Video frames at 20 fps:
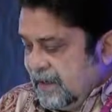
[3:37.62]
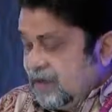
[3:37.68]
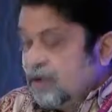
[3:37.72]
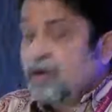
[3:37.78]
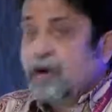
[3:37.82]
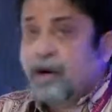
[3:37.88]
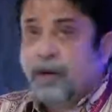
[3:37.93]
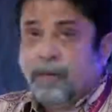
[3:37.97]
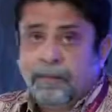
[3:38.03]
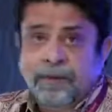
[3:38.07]

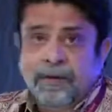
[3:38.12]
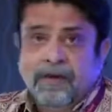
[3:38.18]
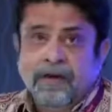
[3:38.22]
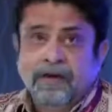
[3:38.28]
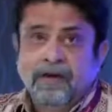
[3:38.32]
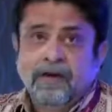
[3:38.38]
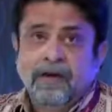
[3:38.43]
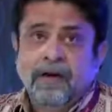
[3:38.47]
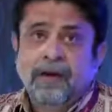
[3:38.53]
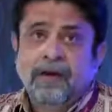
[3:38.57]

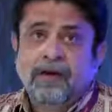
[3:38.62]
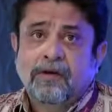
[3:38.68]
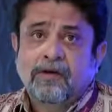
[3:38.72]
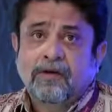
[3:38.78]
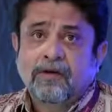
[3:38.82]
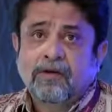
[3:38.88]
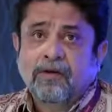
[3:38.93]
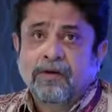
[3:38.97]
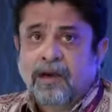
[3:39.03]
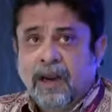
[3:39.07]
competently to
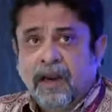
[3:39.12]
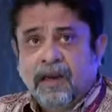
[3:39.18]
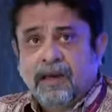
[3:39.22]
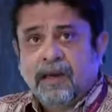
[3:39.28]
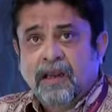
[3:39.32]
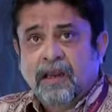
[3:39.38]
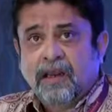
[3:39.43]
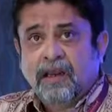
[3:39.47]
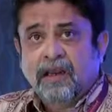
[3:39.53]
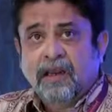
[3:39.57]

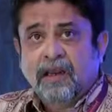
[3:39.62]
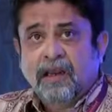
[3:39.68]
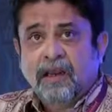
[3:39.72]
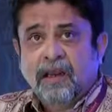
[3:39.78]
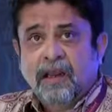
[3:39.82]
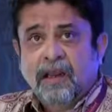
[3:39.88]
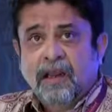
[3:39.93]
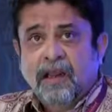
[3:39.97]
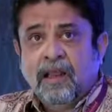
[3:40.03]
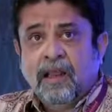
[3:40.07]
creating
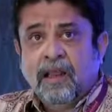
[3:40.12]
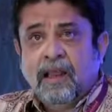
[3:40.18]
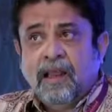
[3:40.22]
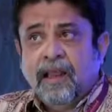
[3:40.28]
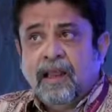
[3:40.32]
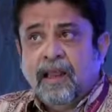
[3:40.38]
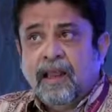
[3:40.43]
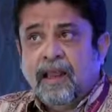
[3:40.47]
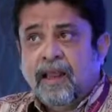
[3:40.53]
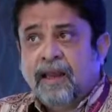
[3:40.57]

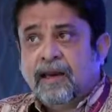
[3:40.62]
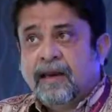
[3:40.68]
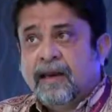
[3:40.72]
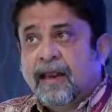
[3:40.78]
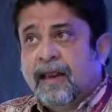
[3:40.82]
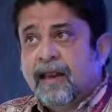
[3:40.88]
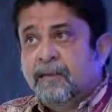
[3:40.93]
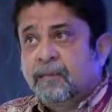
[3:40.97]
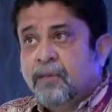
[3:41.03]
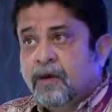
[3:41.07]
an
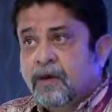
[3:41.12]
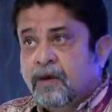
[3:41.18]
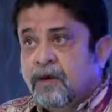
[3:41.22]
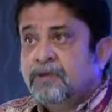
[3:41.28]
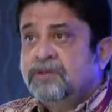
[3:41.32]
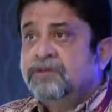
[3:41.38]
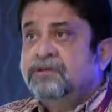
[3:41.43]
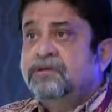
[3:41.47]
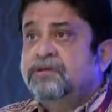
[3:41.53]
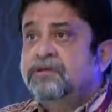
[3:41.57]

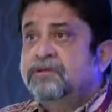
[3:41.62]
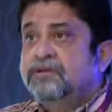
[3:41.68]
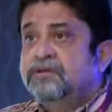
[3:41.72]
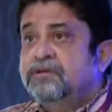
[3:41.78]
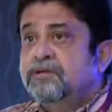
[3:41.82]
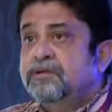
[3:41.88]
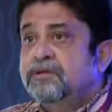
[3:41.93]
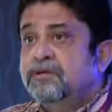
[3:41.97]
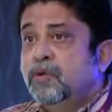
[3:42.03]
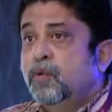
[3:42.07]
ambience
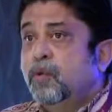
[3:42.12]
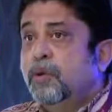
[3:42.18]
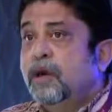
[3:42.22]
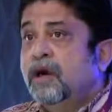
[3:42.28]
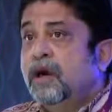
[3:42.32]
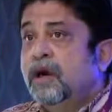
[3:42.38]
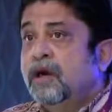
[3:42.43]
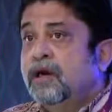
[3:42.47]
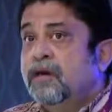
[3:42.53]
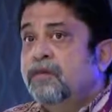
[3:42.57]

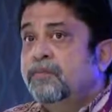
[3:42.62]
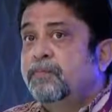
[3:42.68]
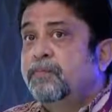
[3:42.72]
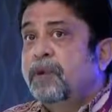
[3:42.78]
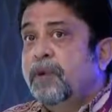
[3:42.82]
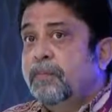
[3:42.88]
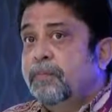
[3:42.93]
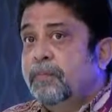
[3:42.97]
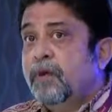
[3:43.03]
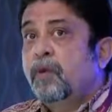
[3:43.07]
where
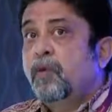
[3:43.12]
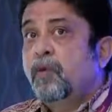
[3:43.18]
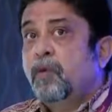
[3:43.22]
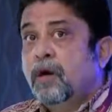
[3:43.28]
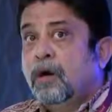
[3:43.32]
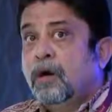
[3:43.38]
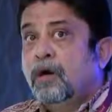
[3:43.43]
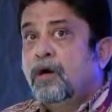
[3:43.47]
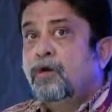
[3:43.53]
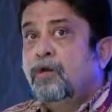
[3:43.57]
people
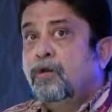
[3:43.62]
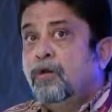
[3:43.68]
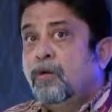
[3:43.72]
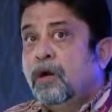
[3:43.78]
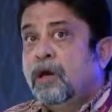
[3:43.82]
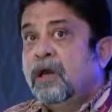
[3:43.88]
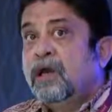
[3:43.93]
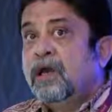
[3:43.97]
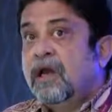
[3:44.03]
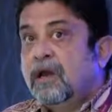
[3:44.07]
want to
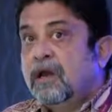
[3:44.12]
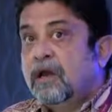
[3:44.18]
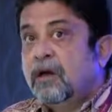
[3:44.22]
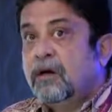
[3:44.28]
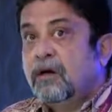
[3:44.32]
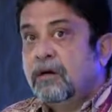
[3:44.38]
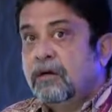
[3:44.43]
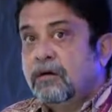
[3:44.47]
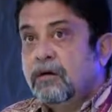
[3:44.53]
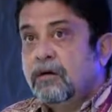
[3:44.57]

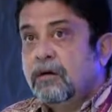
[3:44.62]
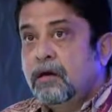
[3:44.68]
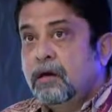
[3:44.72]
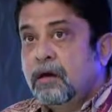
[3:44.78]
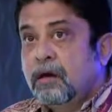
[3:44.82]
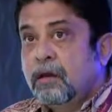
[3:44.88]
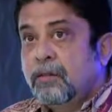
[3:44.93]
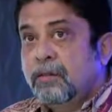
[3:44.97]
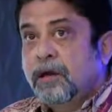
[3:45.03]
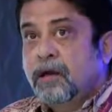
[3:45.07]
learn.
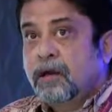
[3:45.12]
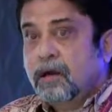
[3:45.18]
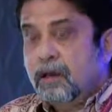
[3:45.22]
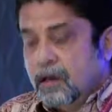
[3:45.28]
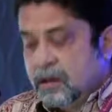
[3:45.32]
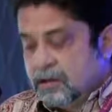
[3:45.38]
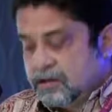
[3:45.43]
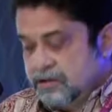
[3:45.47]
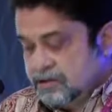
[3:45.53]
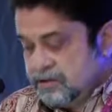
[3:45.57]

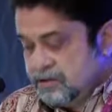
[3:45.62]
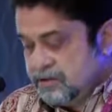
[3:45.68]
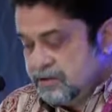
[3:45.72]
Because